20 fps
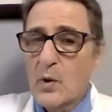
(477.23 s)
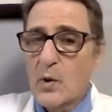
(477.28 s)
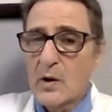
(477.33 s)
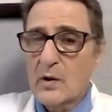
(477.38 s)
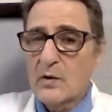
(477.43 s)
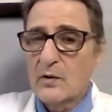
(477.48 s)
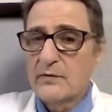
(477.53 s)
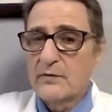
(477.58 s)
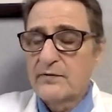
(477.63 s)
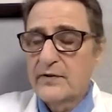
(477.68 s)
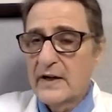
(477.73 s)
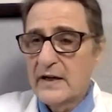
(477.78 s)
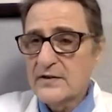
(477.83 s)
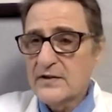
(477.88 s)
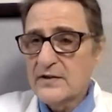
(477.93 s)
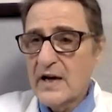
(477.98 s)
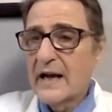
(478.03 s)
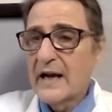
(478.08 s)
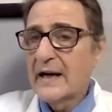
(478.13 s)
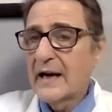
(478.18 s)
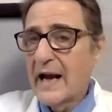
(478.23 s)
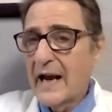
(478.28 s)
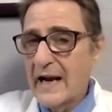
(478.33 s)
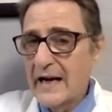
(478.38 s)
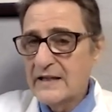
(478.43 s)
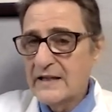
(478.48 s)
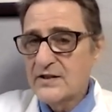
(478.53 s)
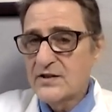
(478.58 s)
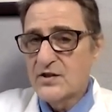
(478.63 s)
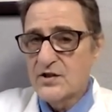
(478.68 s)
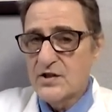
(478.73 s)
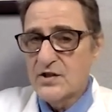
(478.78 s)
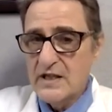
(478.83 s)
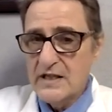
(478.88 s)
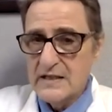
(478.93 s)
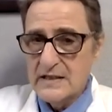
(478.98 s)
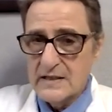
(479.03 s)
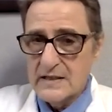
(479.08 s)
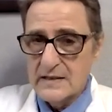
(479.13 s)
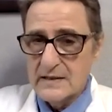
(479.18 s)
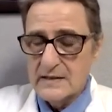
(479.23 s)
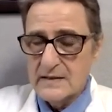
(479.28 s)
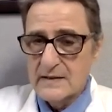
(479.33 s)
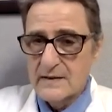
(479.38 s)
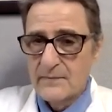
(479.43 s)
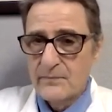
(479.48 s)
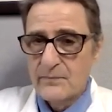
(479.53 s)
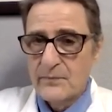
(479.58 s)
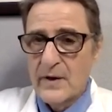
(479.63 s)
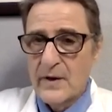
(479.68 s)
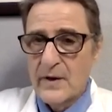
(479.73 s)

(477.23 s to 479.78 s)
pork, or fish, and aged cheeses.